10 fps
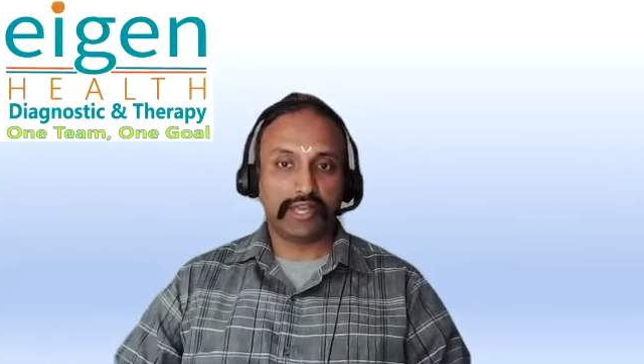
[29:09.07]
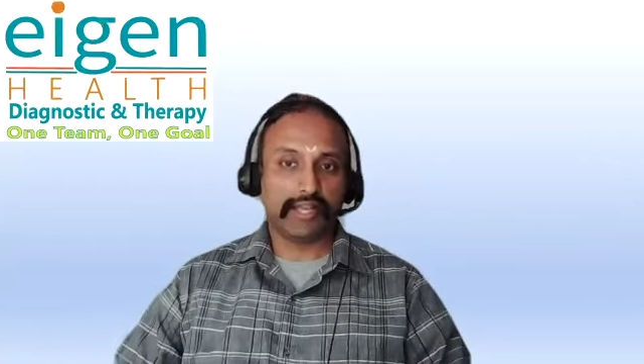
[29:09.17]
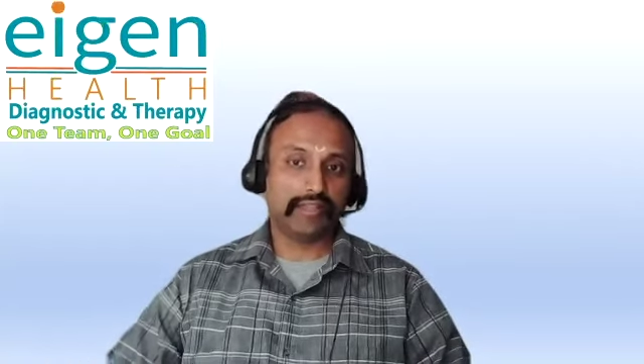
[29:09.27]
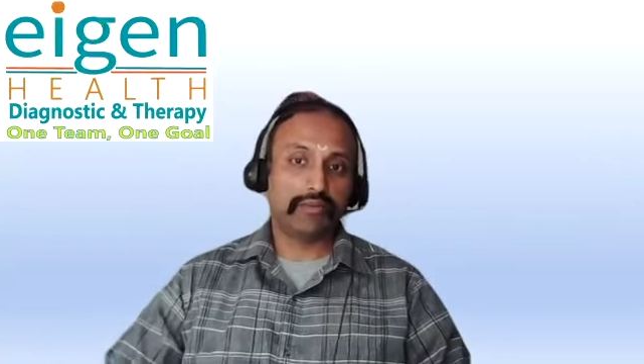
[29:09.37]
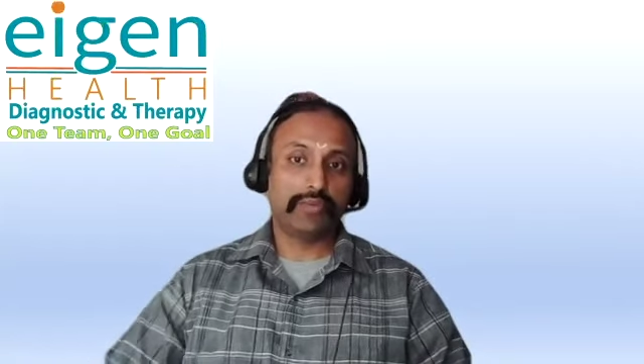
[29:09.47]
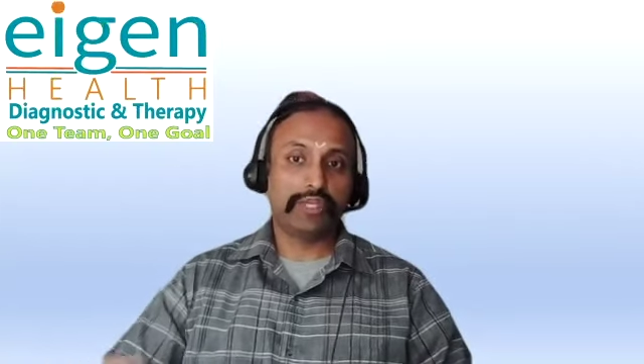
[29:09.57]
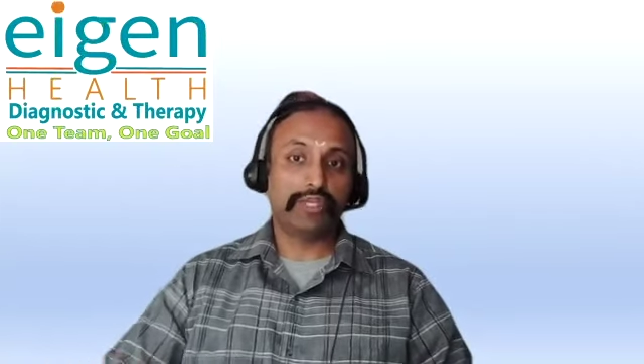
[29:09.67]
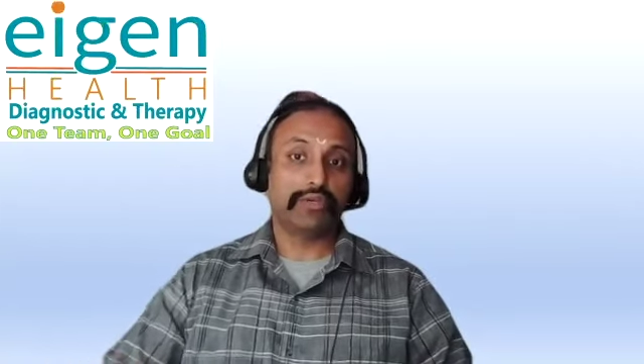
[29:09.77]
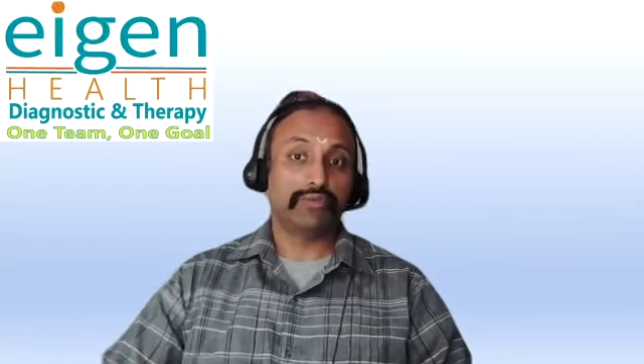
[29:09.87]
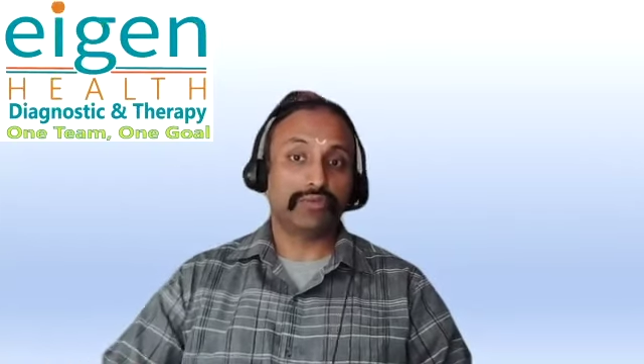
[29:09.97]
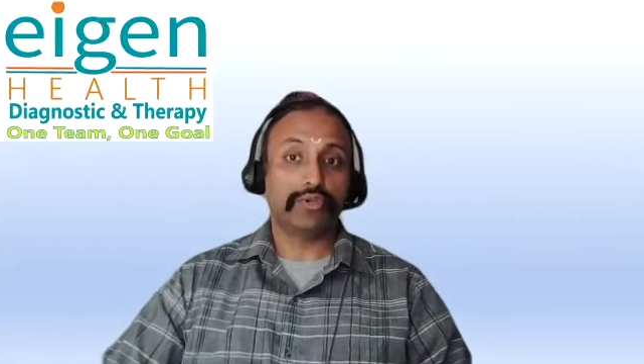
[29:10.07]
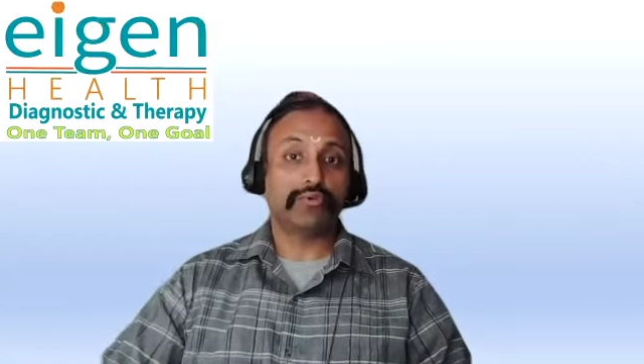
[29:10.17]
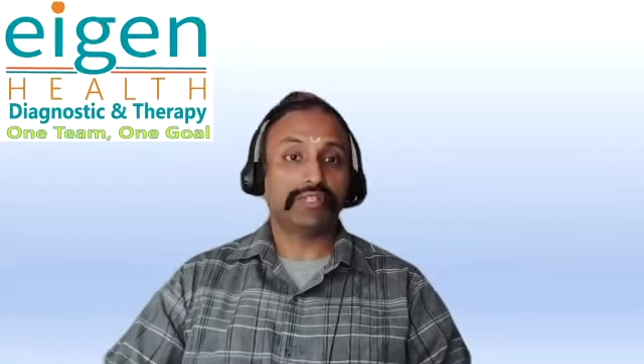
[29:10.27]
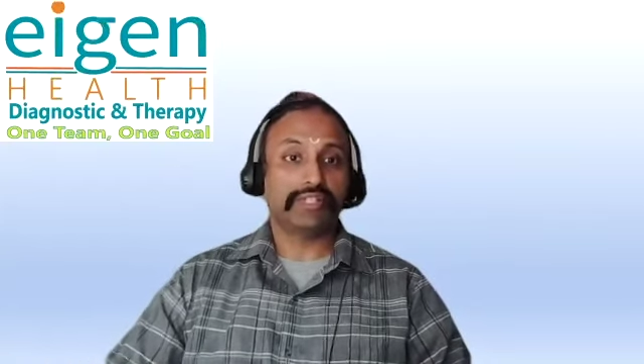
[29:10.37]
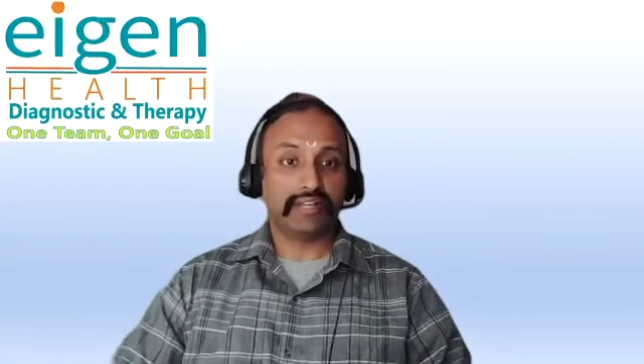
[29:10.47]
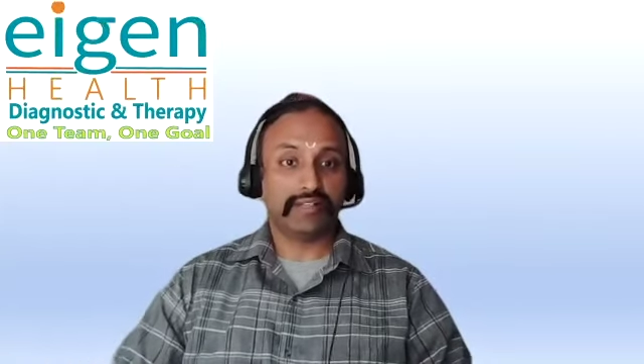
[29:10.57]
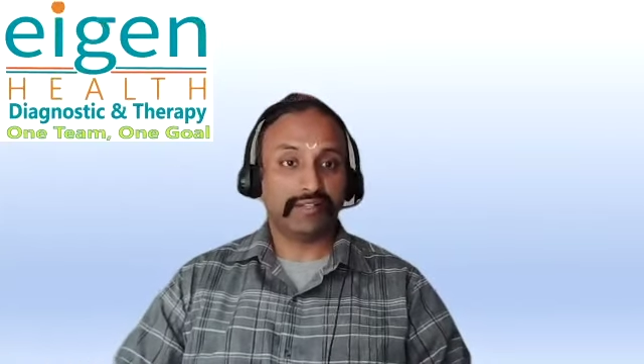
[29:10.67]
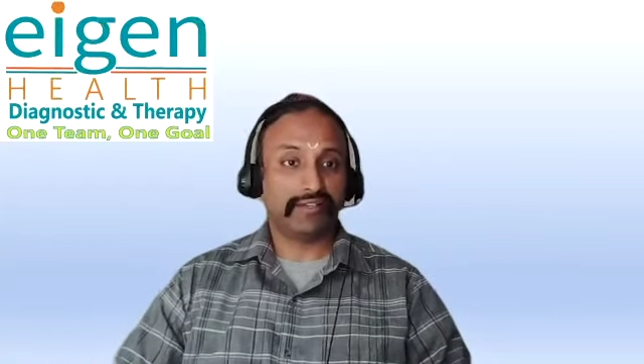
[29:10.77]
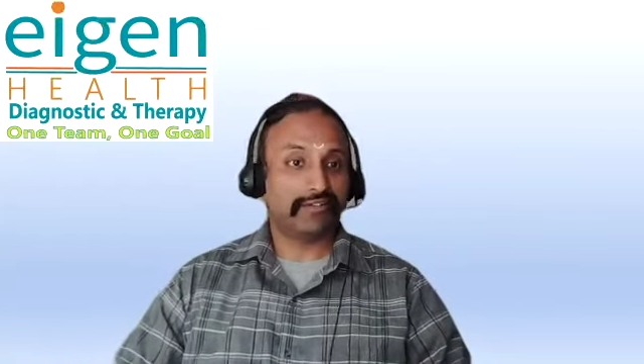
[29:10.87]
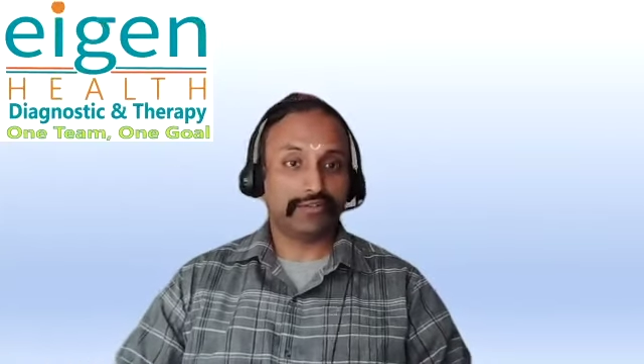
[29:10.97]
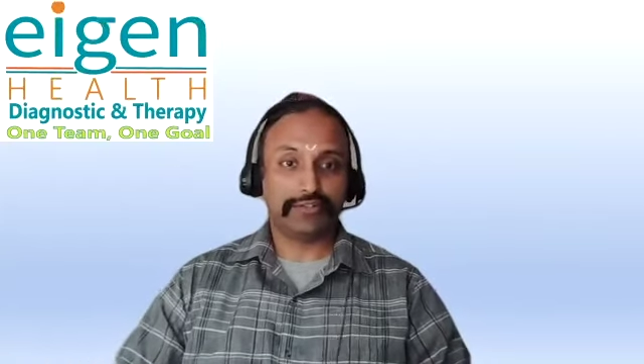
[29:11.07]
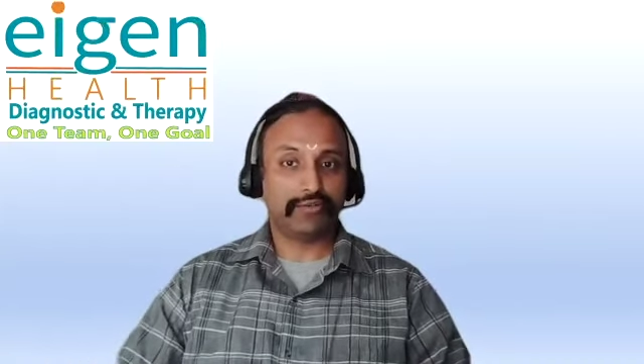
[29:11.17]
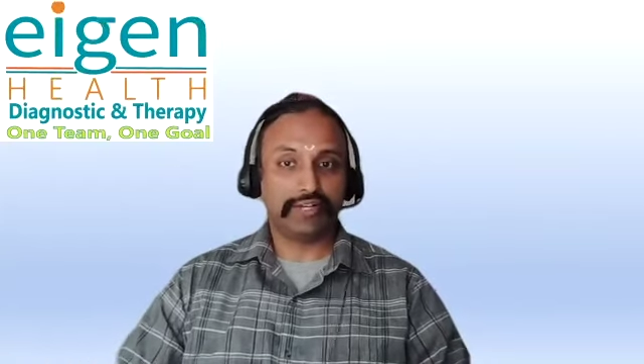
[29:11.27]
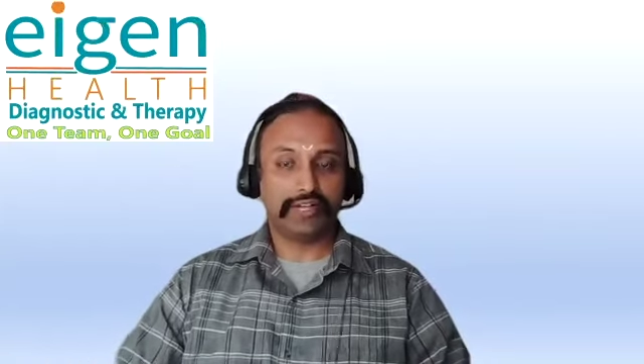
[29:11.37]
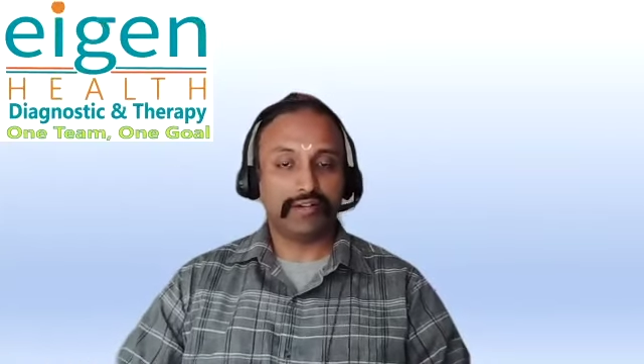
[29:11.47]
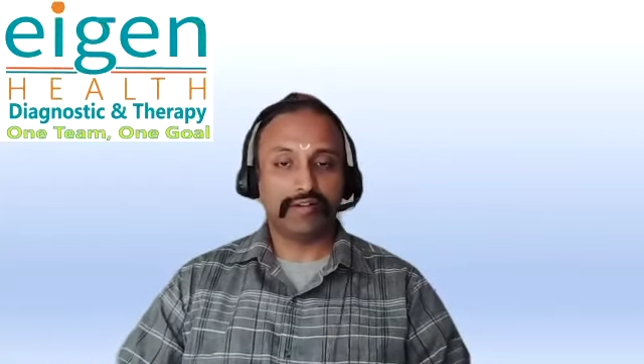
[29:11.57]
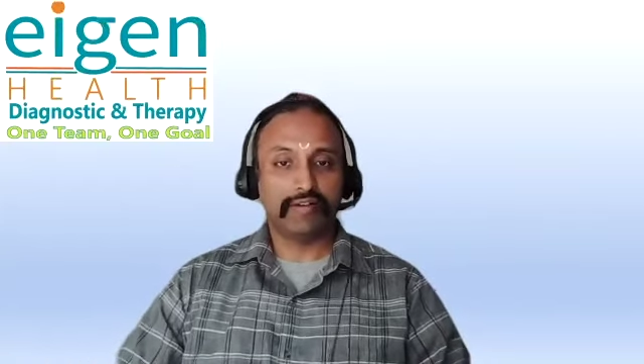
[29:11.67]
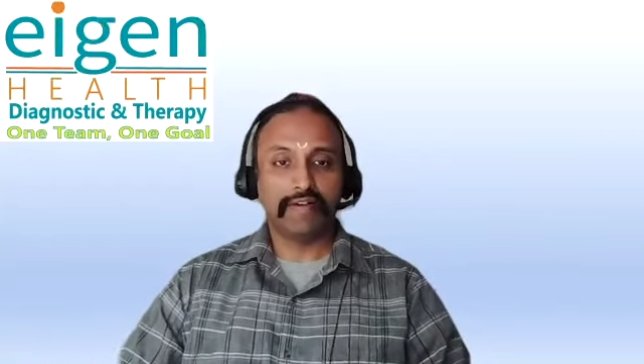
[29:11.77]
And then we use those data centers to store data.